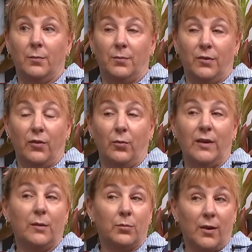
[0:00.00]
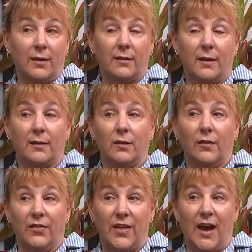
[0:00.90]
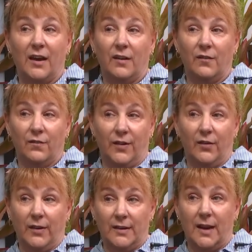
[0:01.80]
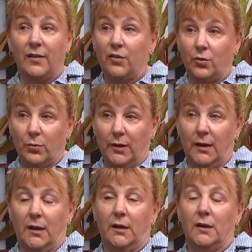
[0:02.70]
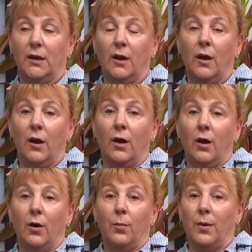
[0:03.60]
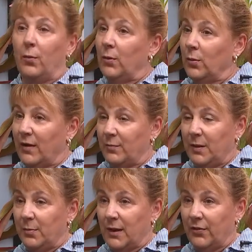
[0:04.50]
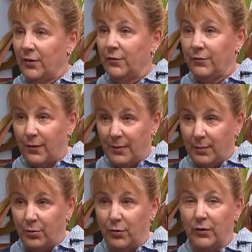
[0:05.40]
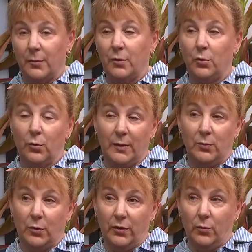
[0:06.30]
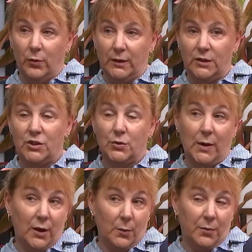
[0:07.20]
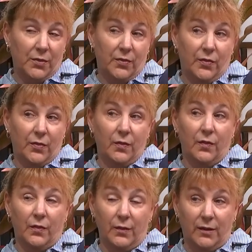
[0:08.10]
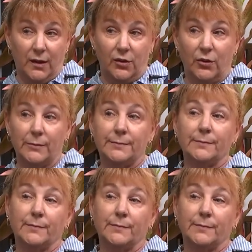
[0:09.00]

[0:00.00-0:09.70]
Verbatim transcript: so that we can process it that very day that you bring it in. But we will have people out there from that program who will be more than willing to help the so senior. they have